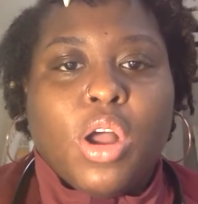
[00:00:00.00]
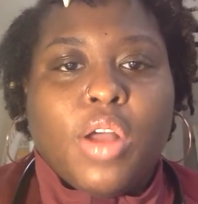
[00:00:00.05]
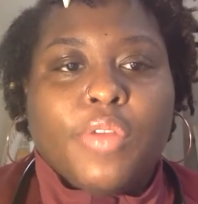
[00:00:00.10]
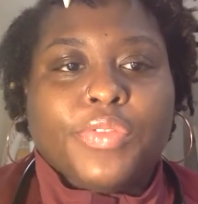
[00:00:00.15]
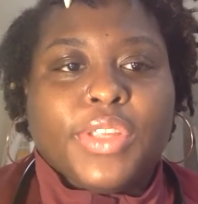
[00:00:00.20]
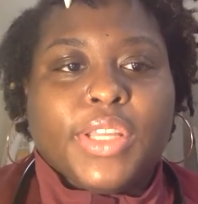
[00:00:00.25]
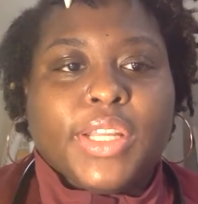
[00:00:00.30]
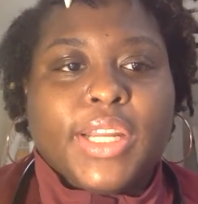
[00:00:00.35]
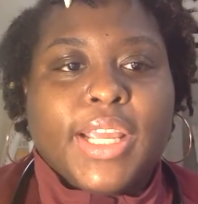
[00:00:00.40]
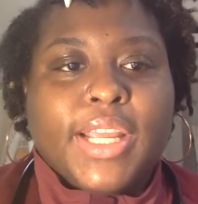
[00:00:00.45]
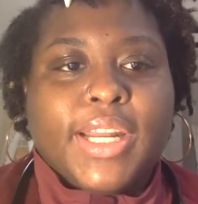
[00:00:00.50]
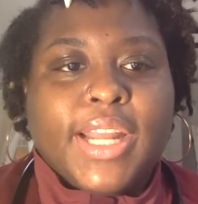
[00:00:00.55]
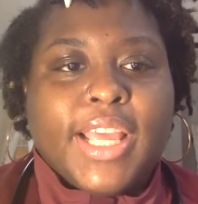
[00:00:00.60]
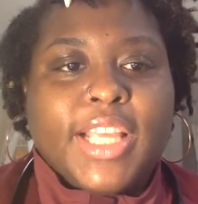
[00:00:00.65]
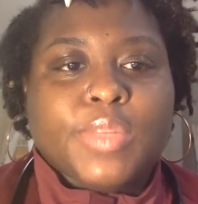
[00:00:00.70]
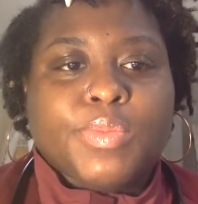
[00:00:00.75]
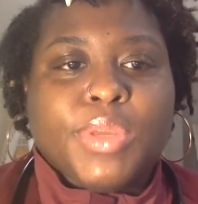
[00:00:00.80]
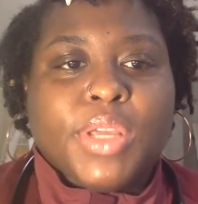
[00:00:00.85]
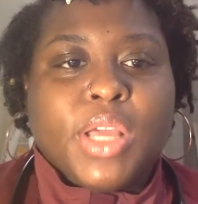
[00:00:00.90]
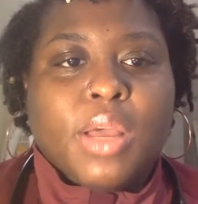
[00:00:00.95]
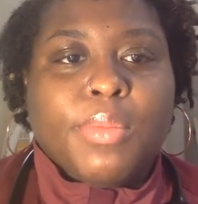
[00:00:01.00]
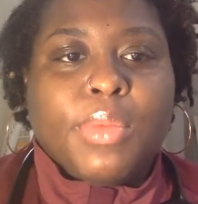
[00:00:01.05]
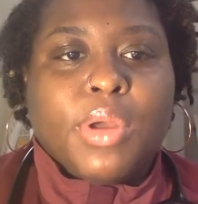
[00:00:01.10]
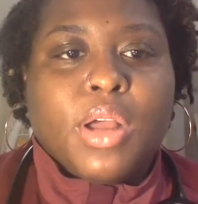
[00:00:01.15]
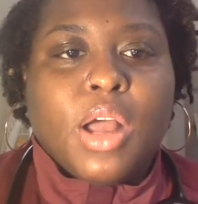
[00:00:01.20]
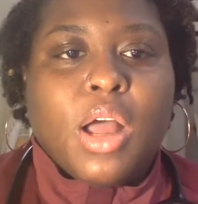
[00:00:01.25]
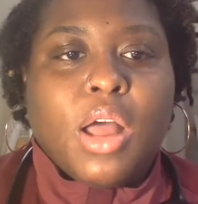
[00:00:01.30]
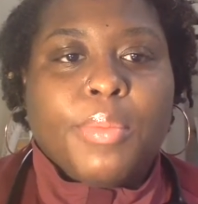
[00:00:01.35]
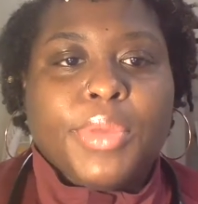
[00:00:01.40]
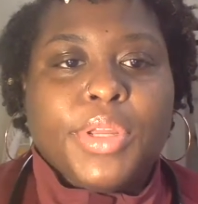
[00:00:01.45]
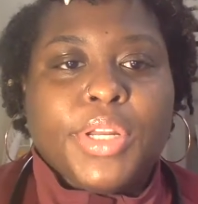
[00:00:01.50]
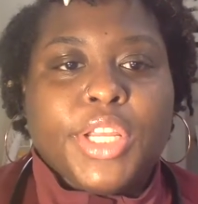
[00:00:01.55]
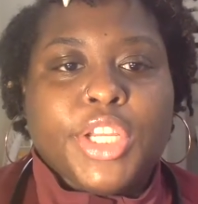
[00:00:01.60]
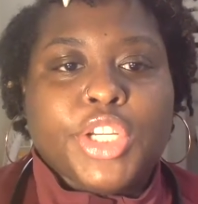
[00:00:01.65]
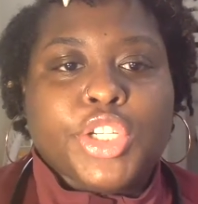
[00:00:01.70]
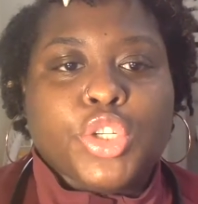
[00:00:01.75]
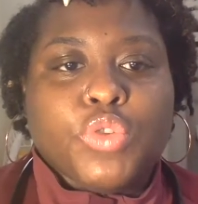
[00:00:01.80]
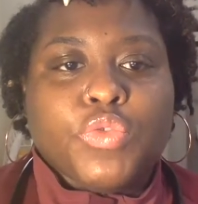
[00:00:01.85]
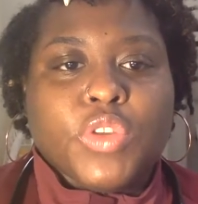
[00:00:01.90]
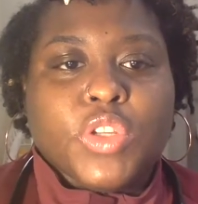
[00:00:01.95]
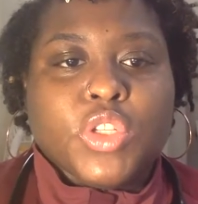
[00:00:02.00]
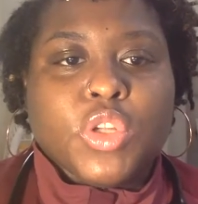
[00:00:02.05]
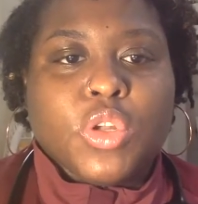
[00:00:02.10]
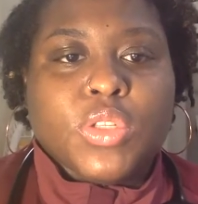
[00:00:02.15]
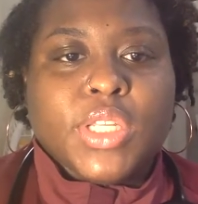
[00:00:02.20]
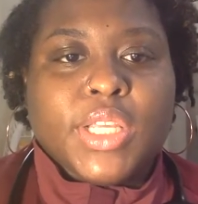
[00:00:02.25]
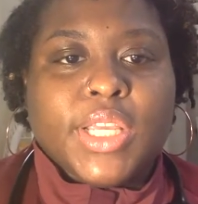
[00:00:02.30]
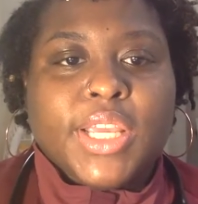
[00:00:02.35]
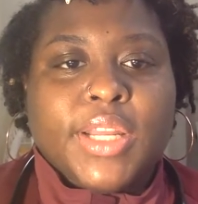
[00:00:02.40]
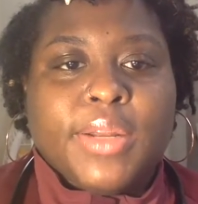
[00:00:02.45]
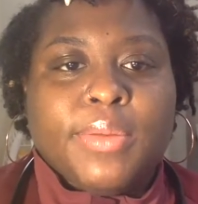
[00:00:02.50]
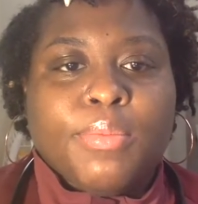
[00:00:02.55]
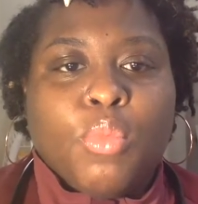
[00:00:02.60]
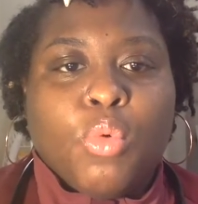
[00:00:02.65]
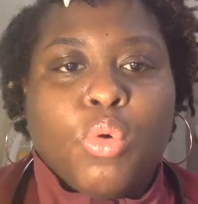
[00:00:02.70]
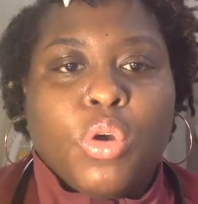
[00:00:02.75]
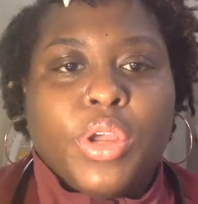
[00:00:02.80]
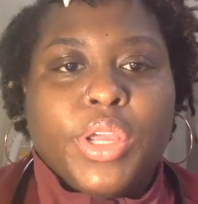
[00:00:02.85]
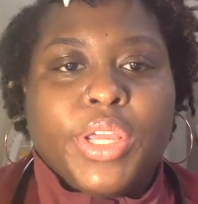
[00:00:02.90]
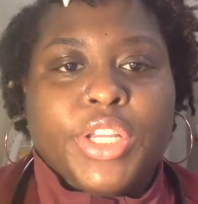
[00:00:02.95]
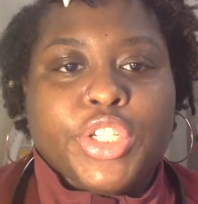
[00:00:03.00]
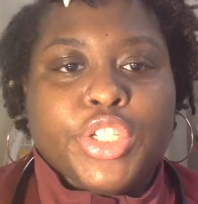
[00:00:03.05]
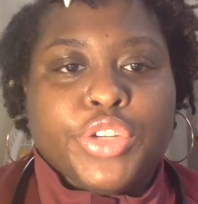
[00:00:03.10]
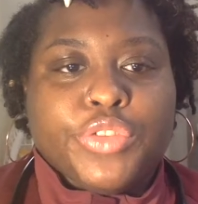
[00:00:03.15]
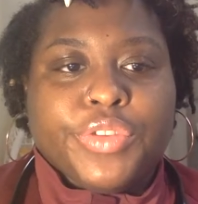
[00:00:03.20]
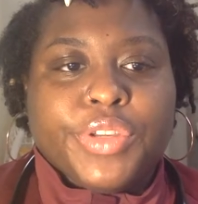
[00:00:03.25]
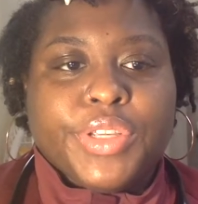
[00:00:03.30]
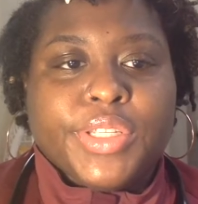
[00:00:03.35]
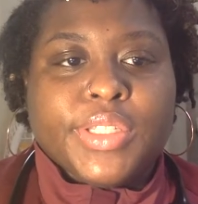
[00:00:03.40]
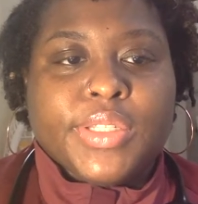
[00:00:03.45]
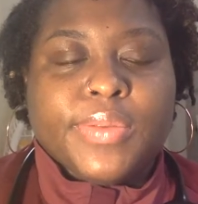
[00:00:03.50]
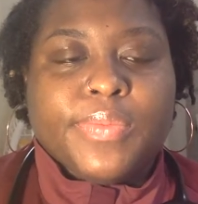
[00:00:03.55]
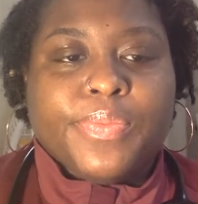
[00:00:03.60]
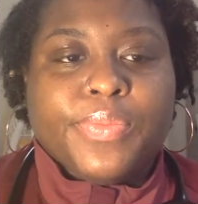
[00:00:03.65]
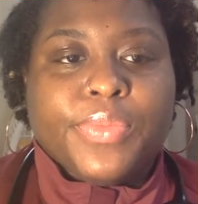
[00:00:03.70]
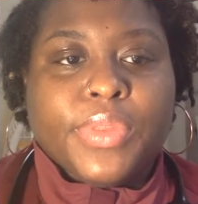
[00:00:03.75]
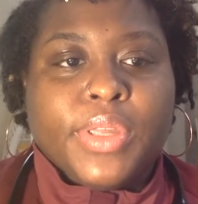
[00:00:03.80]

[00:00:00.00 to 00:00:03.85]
often and has become a common issue resulting in more injuries.